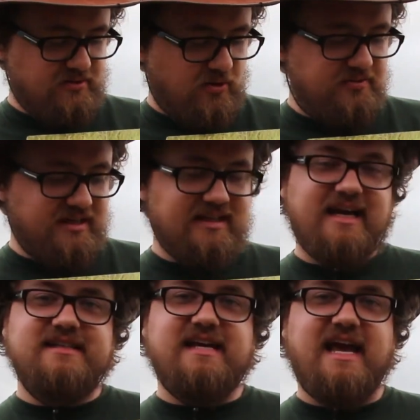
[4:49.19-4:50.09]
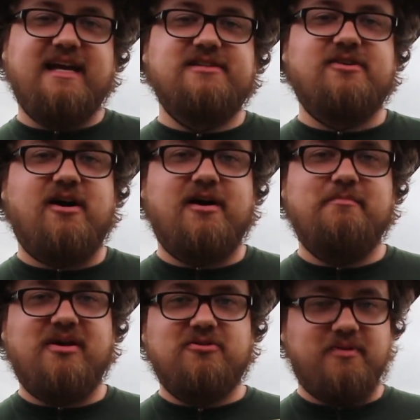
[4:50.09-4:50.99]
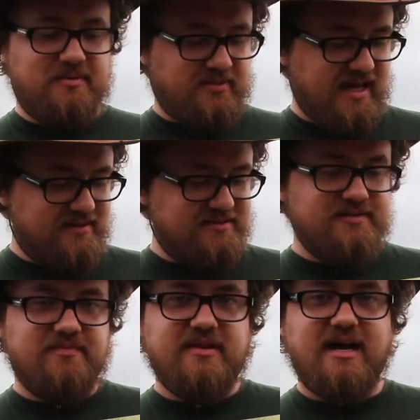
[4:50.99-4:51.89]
only lay its eggs on milkweed plants,